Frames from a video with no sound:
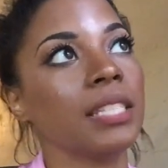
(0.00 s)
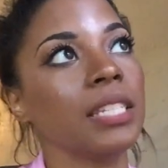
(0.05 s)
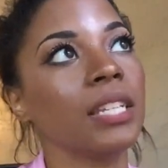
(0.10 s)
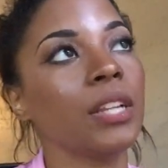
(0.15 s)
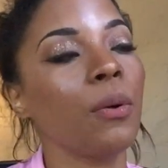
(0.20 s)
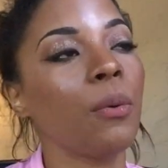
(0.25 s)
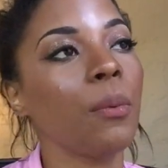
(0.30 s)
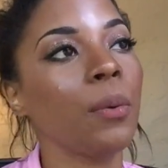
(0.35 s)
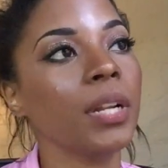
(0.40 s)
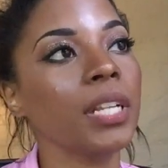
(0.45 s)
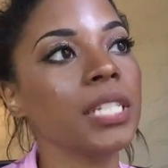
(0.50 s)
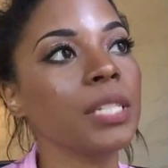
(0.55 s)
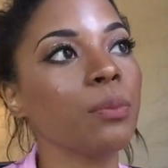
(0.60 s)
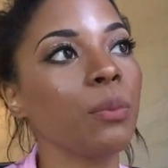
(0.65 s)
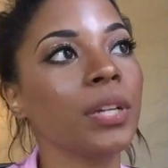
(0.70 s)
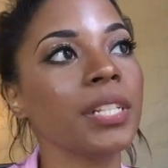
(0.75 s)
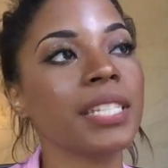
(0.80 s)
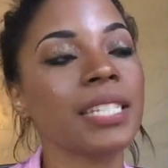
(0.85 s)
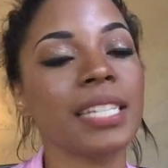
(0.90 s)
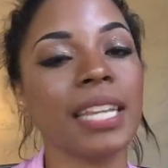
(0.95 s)
you know, what is
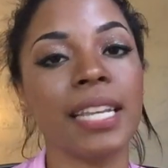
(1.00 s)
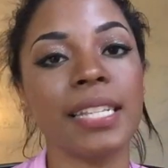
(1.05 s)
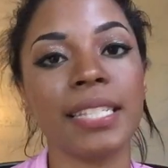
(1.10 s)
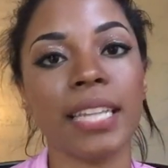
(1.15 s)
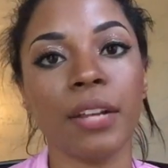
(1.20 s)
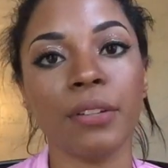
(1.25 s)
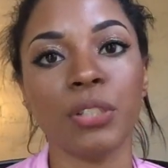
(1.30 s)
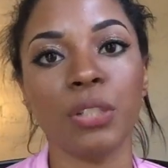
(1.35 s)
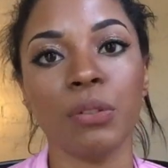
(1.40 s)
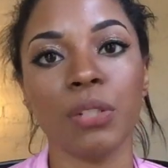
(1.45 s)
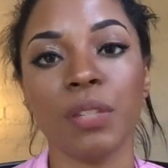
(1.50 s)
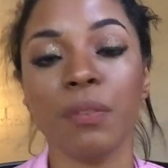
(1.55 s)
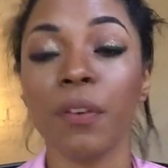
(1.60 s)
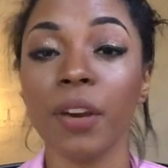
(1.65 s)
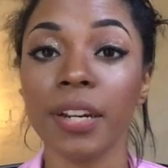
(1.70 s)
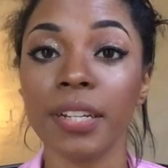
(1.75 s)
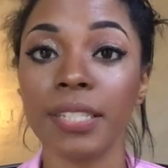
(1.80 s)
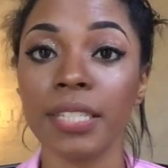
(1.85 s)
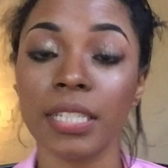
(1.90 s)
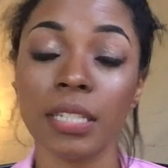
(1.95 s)
what stands out to you as
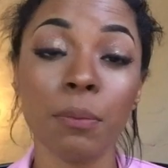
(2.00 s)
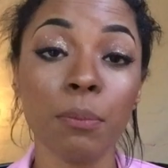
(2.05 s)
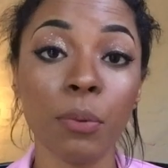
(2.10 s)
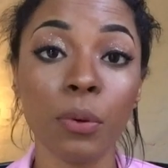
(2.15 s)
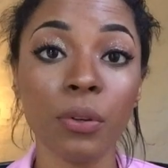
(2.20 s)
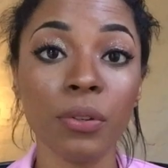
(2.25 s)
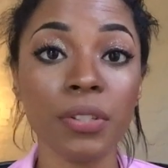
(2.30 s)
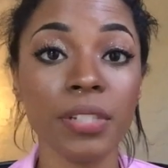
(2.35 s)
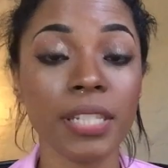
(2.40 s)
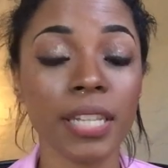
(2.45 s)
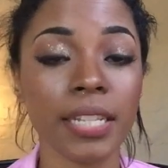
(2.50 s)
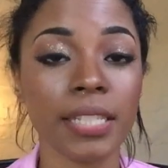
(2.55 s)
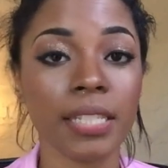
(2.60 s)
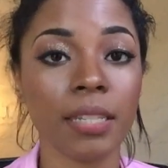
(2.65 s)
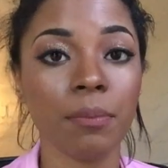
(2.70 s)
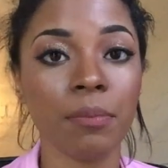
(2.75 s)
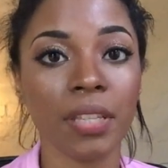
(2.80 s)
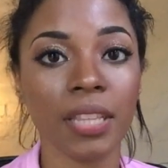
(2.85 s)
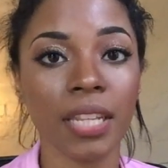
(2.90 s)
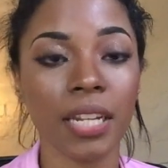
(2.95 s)
far as symbols? That's
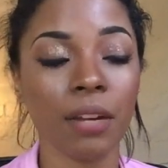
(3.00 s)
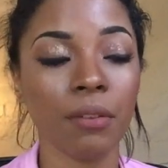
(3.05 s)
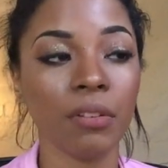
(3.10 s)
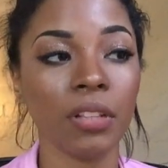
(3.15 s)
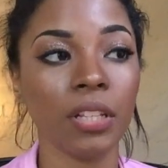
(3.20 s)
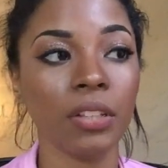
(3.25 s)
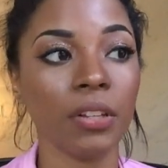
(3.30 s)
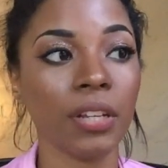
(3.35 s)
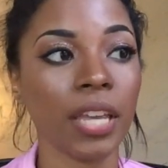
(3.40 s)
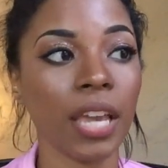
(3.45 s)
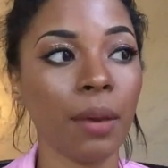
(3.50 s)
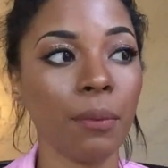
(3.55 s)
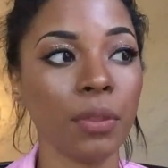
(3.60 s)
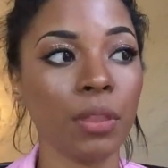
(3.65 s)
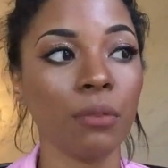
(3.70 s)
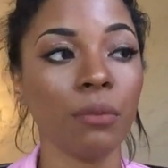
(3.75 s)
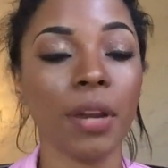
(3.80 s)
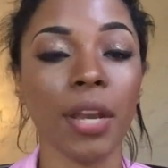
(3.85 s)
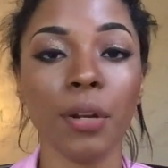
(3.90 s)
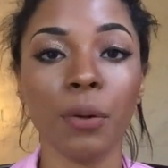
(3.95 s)
something that I really look at with
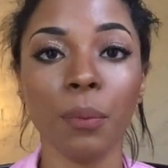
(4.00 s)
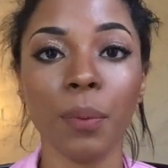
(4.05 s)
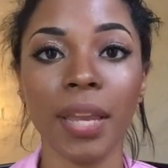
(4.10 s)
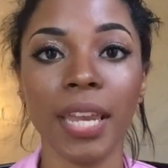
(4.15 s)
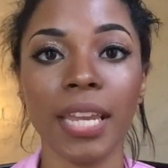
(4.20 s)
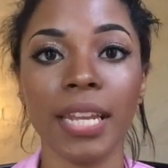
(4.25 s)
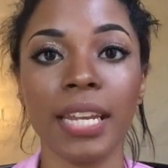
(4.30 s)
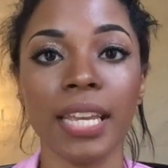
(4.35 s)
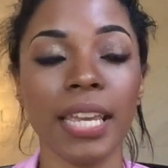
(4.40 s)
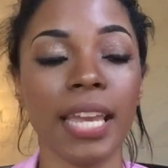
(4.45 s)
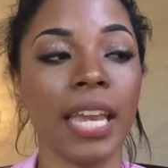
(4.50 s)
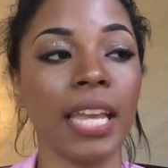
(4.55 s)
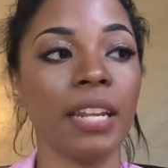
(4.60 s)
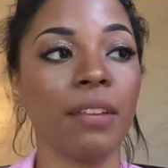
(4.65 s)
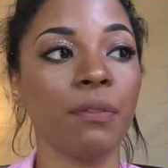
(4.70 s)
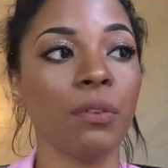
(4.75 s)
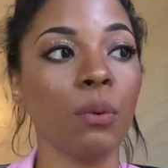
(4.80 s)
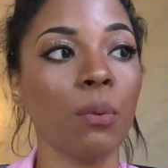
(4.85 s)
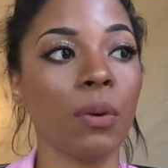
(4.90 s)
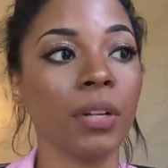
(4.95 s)
the rider Waite. And again,
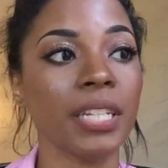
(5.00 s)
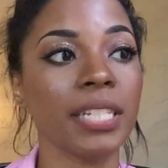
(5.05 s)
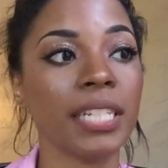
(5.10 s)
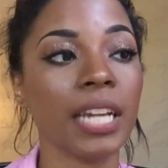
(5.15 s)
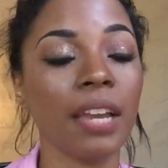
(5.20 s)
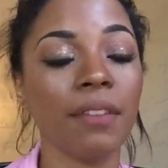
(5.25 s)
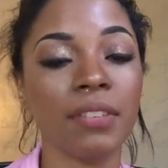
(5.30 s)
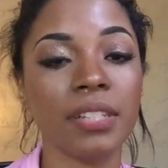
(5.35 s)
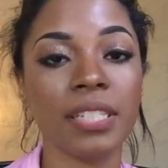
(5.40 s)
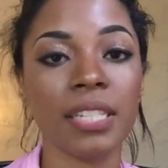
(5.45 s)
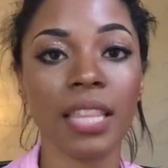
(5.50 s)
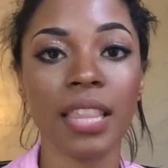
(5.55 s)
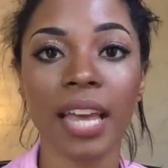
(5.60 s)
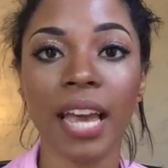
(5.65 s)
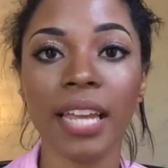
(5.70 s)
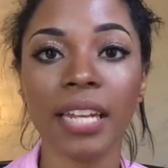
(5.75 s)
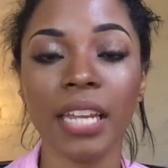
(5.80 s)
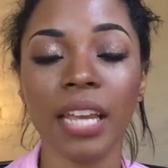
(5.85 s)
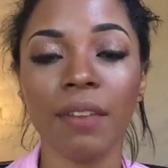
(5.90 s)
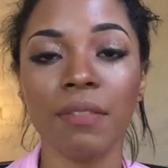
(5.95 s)
if you want to dive into
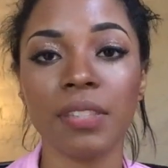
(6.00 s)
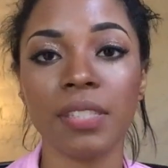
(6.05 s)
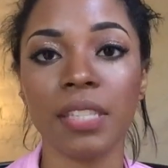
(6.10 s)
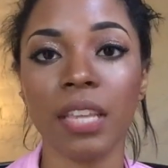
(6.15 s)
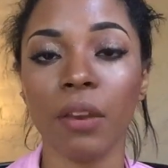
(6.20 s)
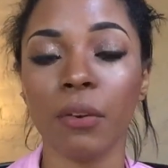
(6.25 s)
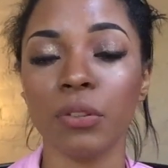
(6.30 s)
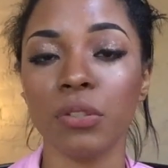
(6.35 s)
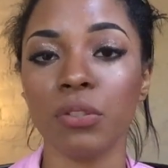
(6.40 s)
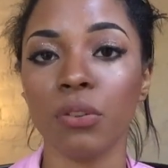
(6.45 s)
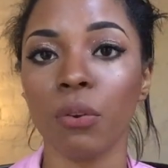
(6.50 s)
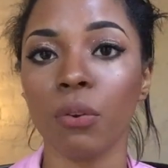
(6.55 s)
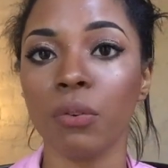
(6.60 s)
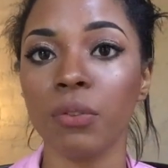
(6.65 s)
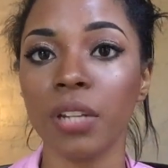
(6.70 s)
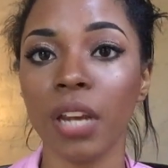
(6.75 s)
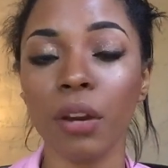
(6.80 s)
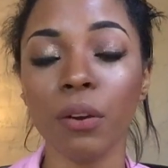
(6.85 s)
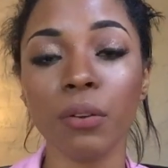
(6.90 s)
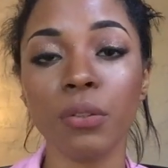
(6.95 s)
that, I have the Sacred
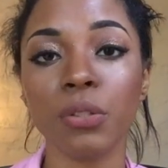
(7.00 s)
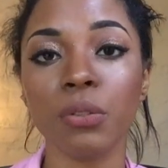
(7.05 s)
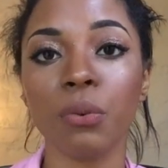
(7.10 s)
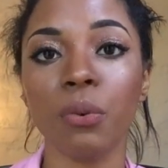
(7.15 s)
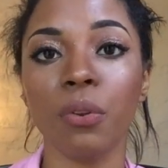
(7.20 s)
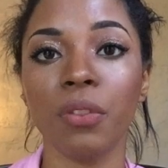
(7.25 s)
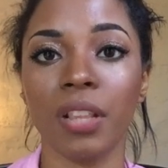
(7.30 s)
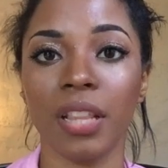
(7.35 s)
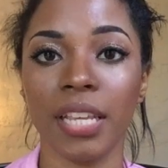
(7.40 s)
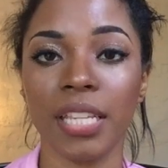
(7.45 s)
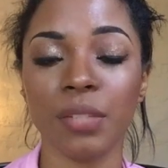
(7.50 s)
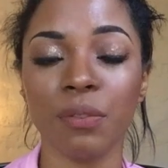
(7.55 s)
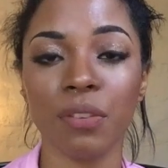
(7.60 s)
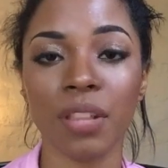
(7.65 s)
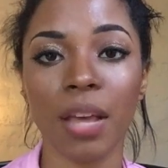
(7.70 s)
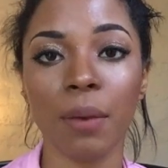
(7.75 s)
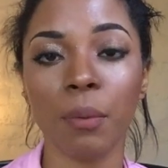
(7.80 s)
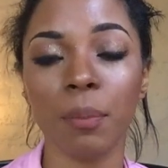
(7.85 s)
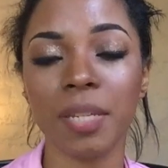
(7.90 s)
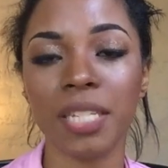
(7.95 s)
Circle Tarot School. The links for
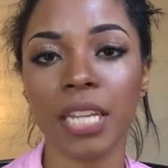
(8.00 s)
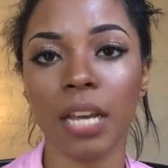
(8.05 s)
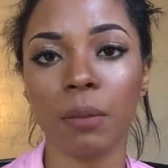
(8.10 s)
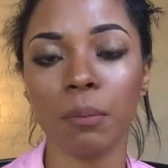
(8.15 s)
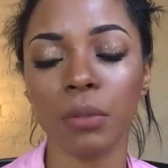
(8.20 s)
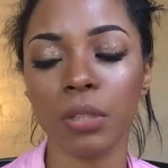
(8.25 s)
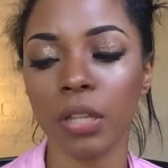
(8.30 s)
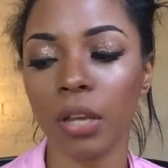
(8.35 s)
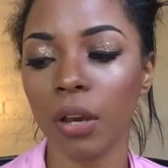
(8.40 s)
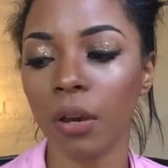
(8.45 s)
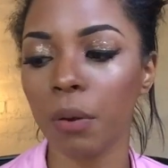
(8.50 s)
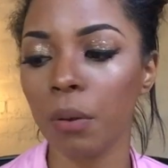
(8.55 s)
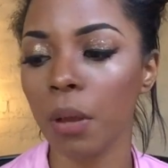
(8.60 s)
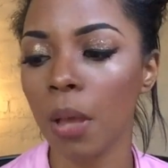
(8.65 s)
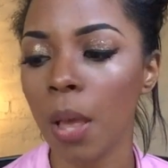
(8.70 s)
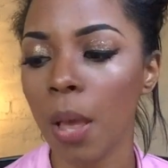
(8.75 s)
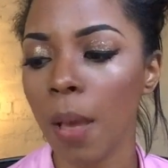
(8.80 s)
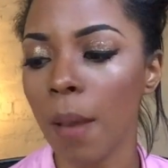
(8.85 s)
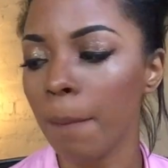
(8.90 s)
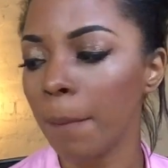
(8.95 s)
that will be down below.
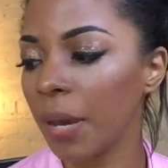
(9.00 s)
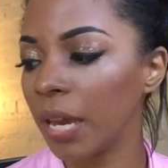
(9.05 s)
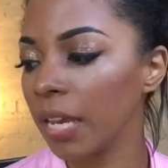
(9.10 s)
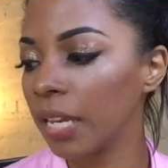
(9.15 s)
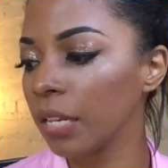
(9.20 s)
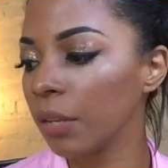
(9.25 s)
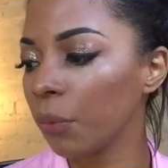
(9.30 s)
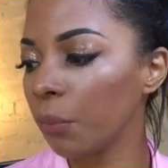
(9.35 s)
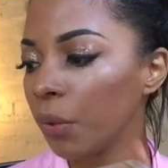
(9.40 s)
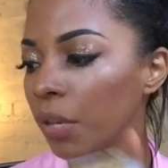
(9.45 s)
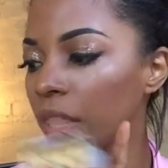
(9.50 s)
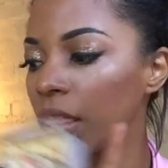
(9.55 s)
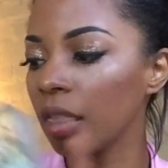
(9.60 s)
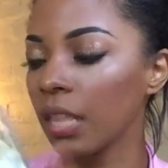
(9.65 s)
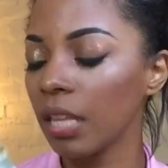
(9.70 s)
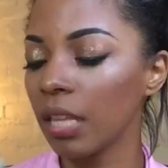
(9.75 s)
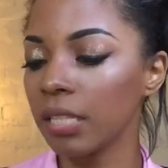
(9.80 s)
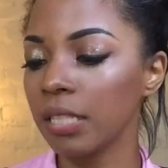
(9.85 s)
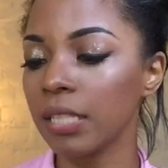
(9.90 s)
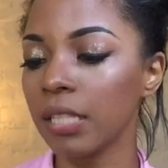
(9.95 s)
But with
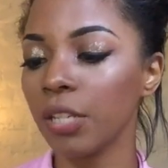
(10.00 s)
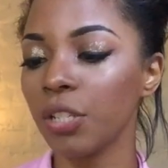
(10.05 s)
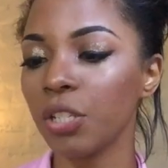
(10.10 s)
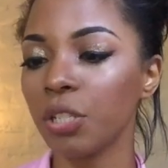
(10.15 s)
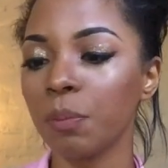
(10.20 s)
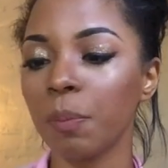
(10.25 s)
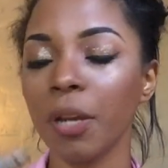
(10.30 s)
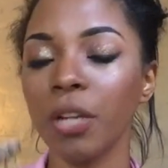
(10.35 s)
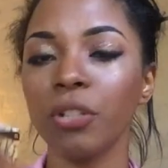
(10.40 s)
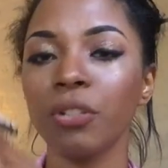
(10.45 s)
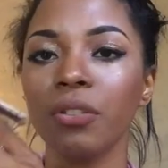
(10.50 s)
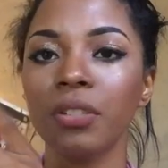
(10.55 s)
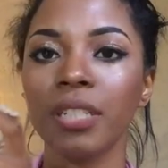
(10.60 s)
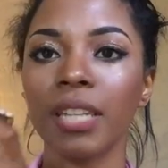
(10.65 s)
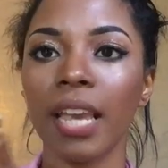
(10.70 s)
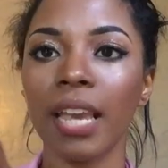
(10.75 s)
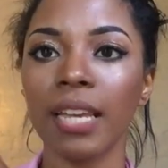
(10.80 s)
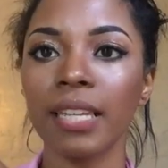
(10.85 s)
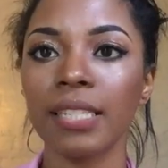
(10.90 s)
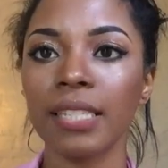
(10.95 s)
such special
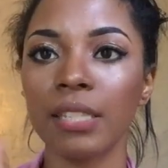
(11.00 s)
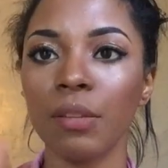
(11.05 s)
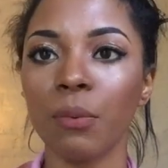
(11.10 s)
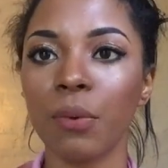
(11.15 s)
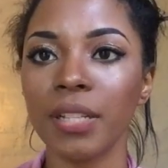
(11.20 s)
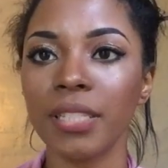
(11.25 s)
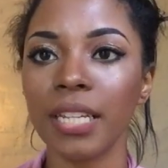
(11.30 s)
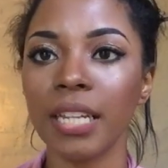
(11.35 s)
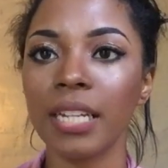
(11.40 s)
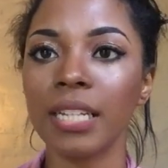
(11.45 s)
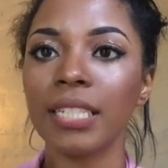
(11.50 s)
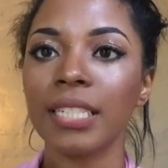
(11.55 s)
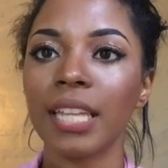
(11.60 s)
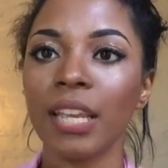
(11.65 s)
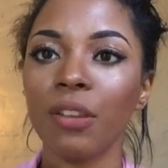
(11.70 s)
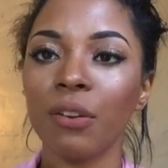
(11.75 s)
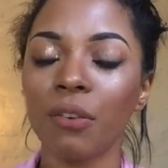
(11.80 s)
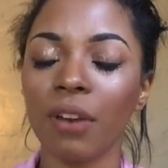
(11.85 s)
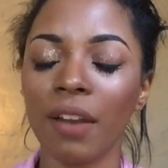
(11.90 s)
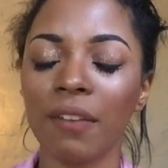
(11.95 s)
decks, the ones that it is
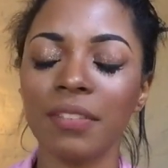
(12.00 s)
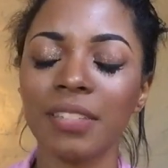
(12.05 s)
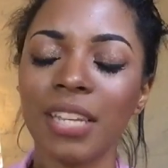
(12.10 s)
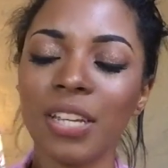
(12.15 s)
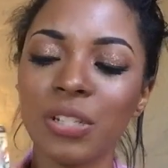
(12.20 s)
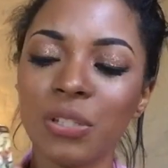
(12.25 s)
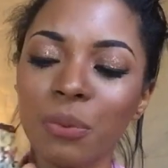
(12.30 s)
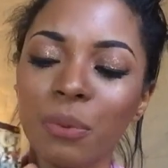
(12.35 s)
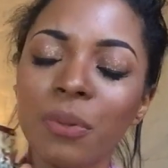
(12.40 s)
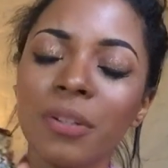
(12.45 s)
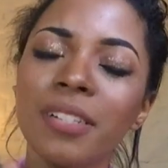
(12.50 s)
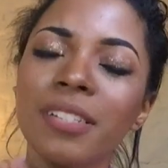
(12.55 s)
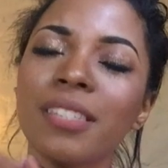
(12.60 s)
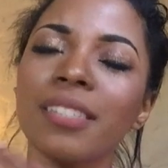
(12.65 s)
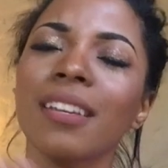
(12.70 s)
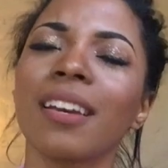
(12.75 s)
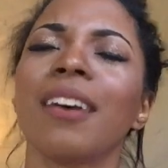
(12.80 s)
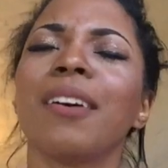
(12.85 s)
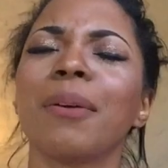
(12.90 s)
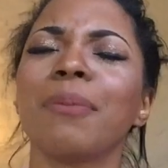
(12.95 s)
that you gravitate towards,
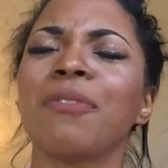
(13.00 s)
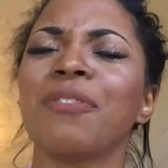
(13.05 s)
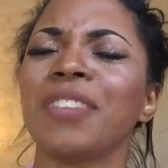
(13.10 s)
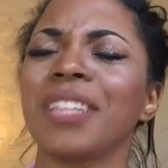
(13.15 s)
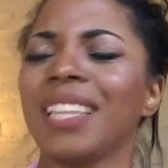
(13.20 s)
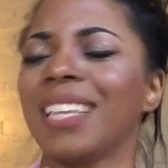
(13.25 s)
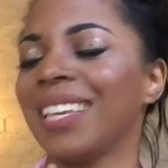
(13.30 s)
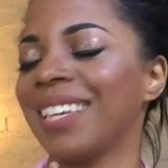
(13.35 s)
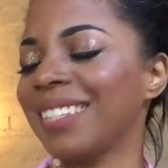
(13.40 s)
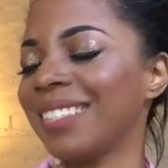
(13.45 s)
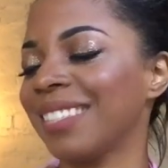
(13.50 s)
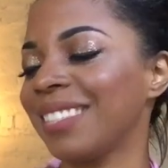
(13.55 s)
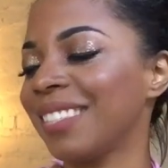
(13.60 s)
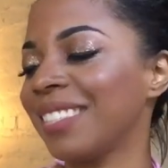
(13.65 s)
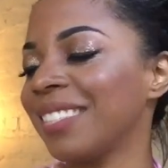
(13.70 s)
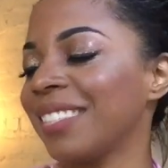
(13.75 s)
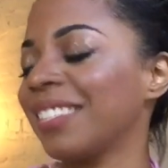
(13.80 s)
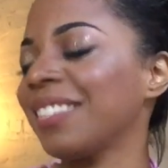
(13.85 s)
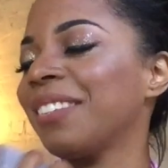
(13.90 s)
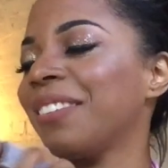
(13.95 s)
oh, I'm feeling it
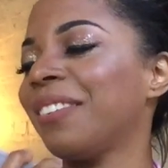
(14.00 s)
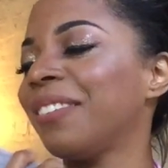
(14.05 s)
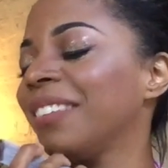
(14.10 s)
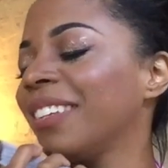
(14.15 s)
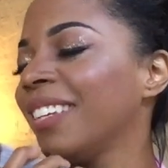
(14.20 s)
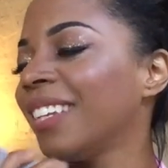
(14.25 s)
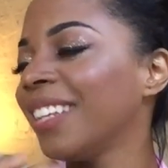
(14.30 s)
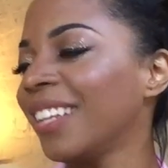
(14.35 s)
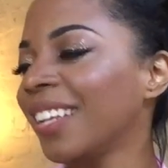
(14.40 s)
still.